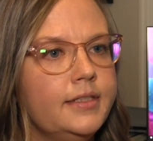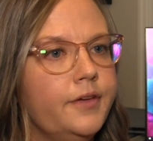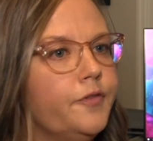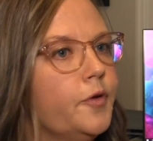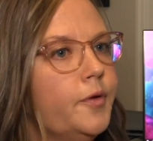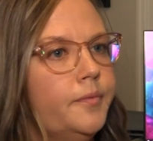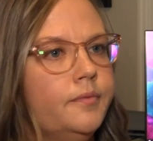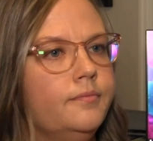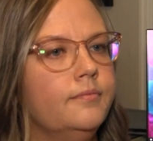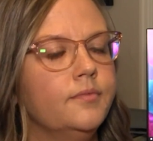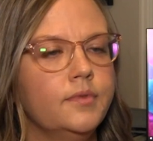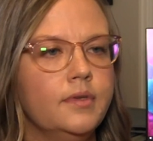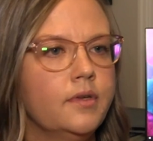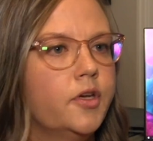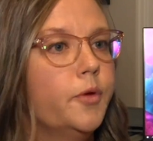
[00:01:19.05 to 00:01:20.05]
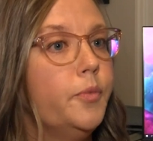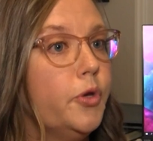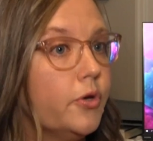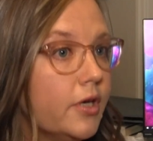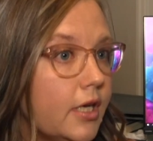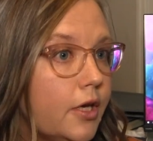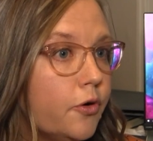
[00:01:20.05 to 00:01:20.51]
different
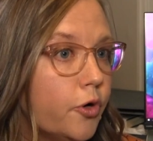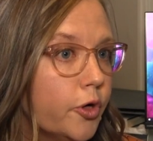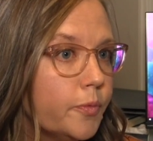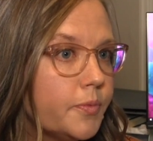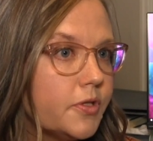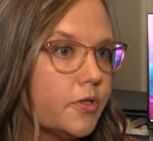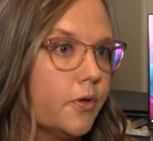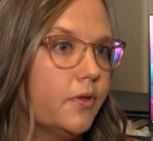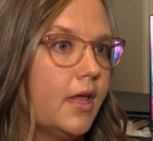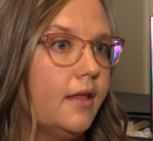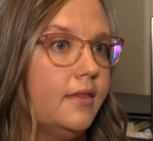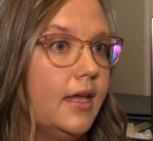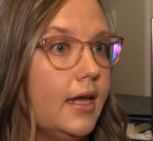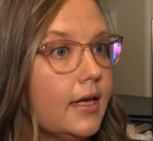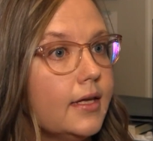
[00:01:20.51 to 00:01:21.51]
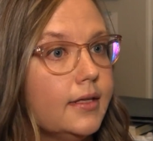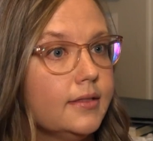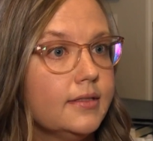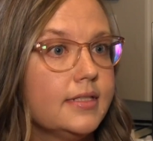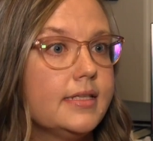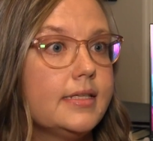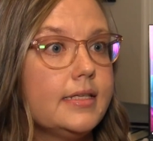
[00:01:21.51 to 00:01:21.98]
community groups so that they
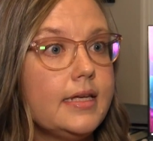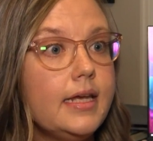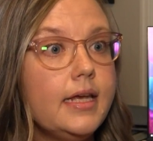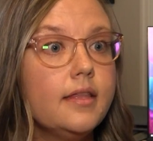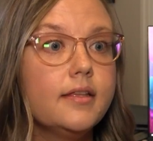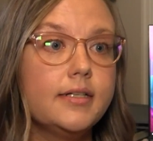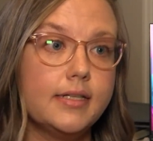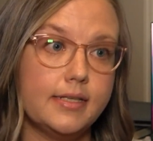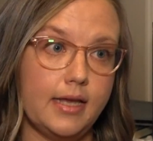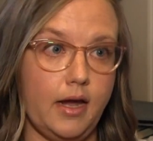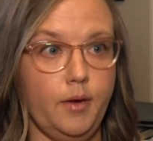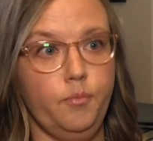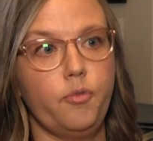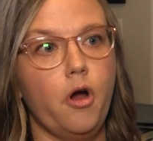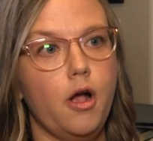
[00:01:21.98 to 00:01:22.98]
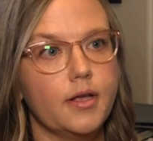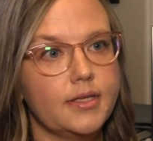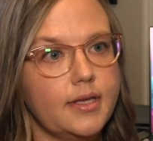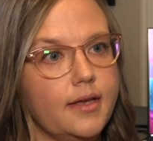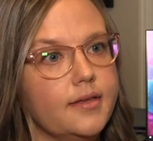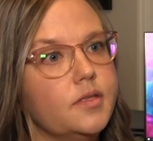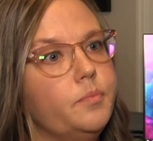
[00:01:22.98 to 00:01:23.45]
can see the design
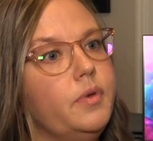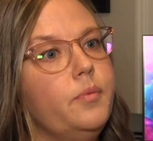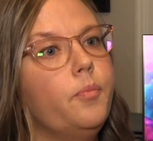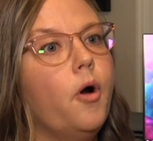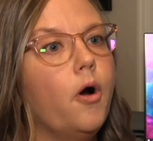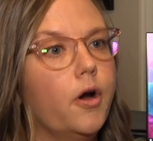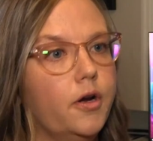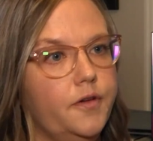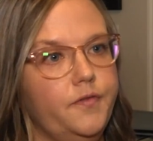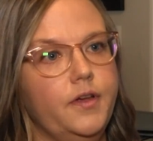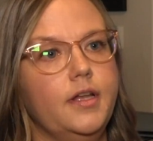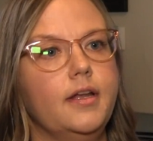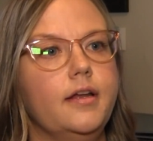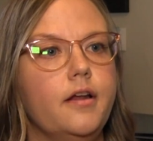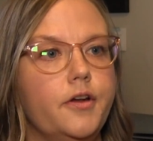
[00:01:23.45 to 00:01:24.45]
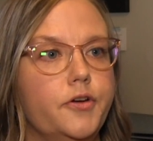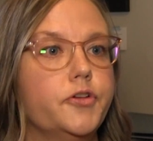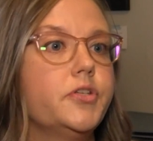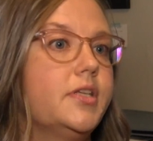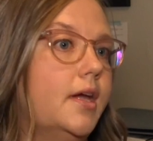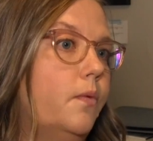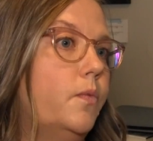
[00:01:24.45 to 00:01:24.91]
process, be part of it, and
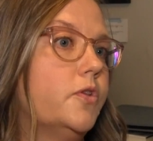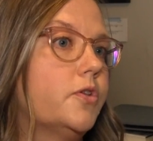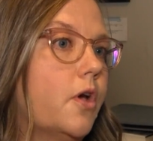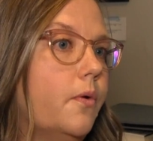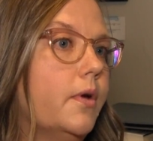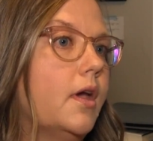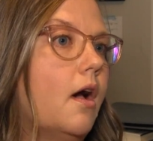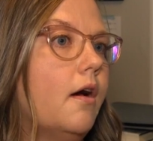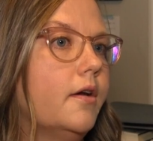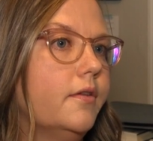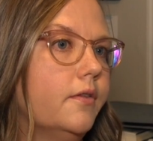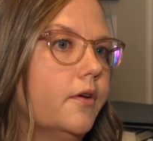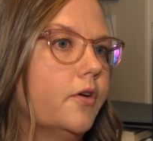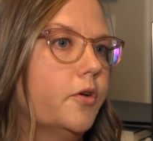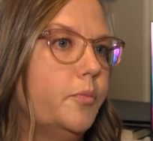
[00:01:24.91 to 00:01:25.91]
understand what's going on in their